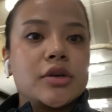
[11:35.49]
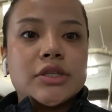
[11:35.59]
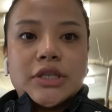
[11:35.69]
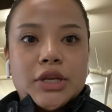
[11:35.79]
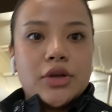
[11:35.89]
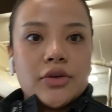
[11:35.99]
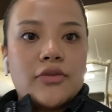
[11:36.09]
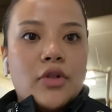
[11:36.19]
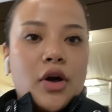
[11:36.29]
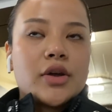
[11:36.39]
continue the
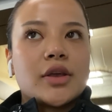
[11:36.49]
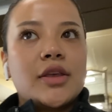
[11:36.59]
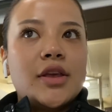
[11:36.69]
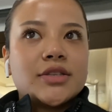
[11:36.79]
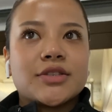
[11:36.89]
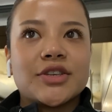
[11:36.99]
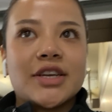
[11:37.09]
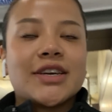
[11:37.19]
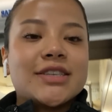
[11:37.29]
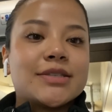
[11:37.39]
vlog
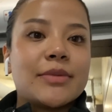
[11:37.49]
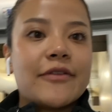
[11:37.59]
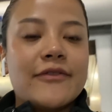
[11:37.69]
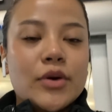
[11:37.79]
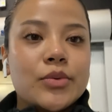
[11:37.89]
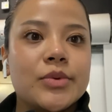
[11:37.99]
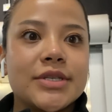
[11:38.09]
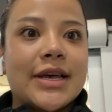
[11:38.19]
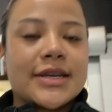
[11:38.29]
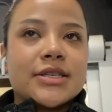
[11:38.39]
yesterday because my phone
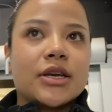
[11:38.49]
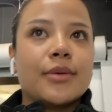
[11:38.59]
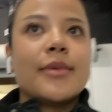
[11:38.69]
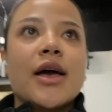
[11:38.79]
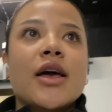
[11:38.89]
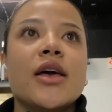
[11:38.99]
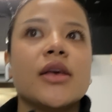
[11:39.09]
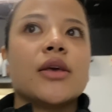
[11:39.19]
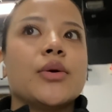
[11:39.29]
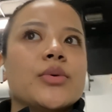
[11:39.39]
was acting up.
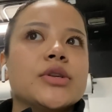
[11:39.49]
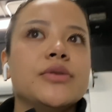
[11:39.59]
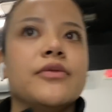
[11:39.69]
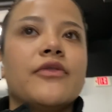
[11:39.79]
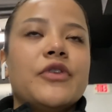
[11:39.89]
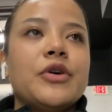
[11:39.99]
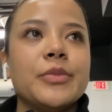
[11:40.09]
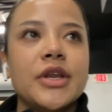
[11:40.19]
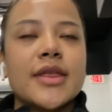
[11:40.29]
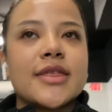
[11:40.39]
It wouldn't film
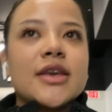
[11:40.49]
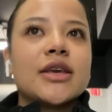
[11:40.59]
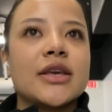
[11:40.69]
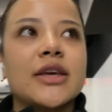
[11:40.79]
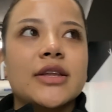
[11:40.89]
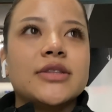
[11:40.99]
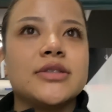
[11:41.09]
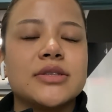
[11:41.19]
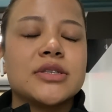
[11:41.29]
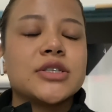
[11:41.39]
anything and it
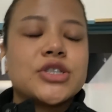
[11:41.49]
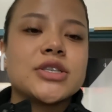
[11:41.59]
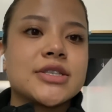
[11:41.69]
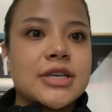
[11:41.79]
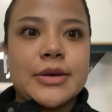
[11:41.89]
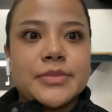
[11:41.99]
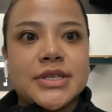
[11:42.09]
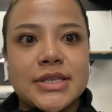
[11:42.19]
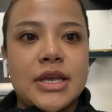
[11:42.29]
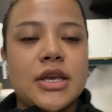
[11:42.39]
just kept
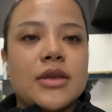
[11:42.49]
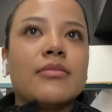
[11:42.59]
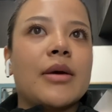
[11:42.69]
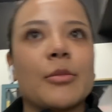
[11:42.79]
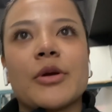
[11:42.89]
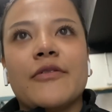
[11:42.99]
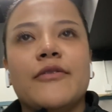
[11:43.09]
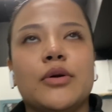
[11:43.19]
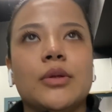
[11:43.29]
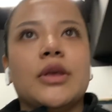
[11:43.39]
saying memory
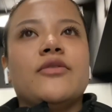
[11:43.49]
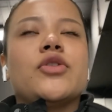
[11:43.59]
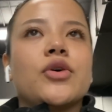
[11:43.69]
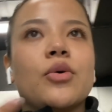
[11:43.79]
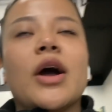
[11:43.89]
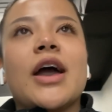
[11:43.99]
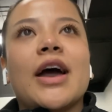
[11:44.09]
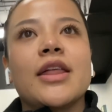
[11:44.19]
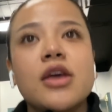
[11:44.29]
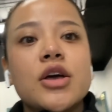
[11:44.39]
full, even though I
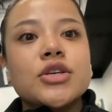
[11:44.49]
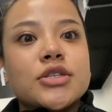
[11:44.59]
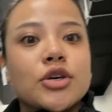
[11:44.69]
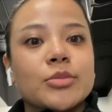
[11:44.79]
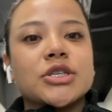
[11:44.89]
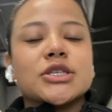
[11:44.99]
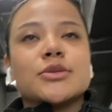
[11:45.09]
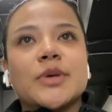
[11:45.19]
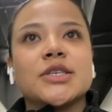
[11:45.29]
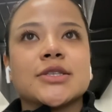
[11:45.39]
had so much
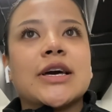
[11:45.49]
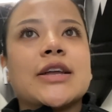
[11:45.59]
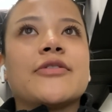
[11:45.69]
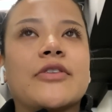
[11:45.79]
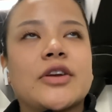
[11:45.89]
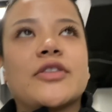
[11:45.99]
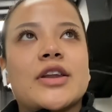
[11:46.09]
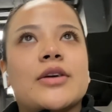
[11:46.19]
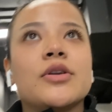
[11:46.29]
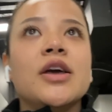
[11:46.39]
space, so I had to figure that
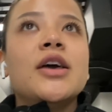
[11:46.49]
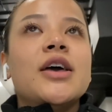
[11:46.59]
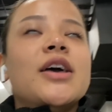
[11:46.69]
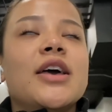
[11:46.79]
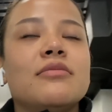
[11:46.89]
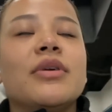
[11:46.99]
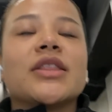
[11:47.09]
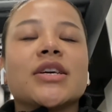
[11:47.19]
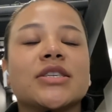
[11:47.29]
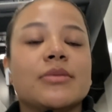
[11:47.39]
out. And by
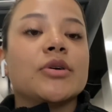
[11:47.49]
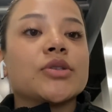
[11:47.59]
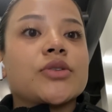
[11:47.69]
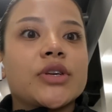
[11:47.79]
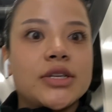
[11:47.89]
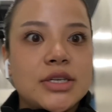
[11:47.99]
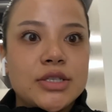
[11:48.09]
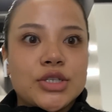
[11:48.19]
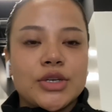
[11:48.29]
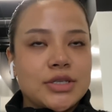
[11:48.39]
that time I was already done,
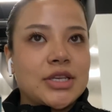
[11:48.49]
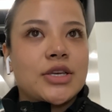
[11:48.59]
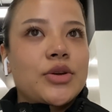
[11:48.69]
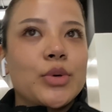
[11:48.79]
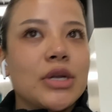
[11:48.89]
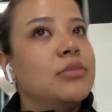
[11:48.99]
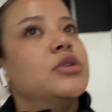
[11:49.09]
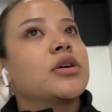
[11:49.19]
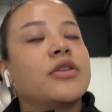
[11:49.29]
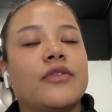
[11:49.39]
so I was like, you know what, I'm
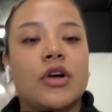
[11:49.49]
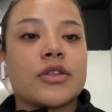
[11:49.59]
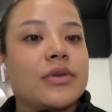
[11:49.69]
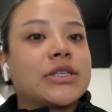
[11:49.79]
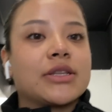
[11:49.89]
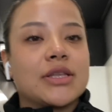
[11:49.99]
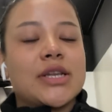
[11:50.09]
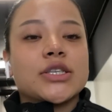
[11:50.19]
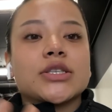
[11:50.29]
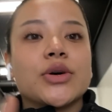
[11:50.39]
not gonna vlog the rest of
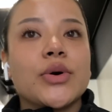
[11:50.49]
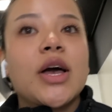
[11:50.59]
the day, so